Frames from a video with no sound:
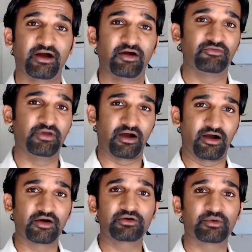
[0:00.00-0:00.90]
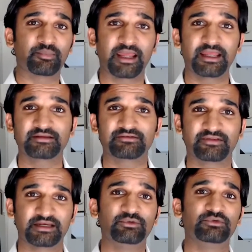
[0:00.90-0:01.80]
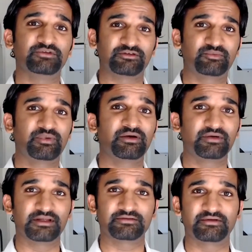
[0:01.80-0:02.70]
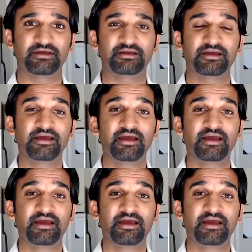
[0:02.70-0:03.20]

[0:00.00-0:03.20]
of the hunger pains that he was experiencing